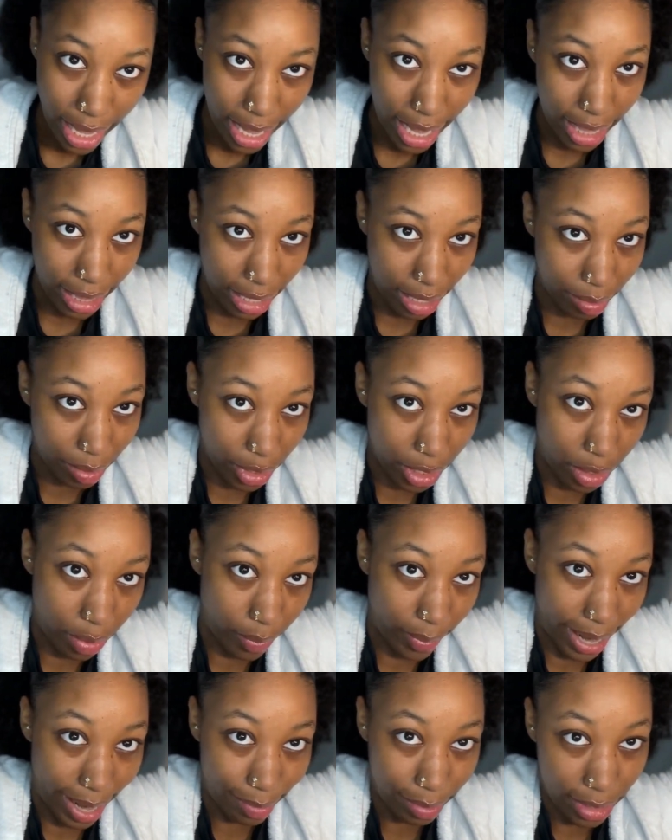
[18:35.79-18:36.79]
And then I'm going to
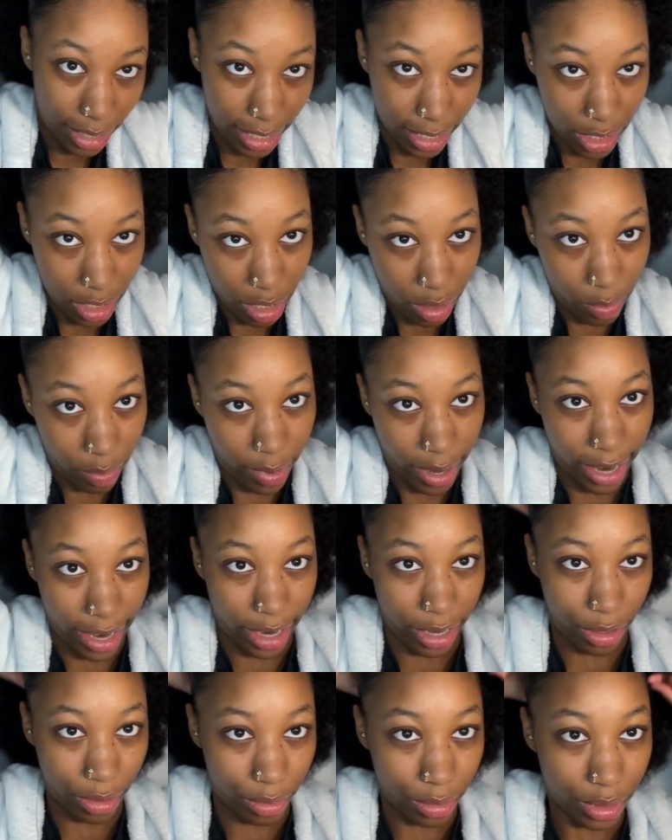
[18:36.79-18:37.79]
wrap this
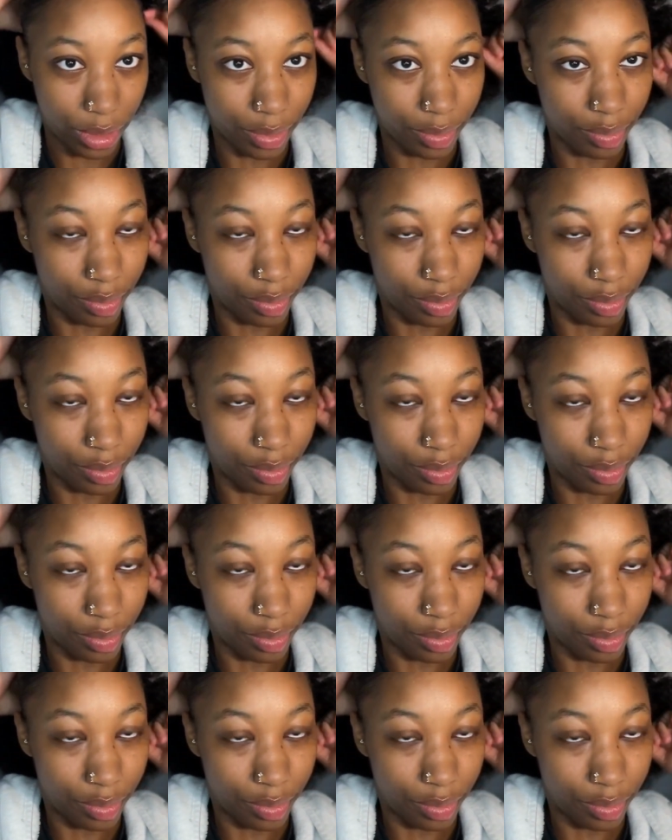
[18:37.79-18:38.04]
around.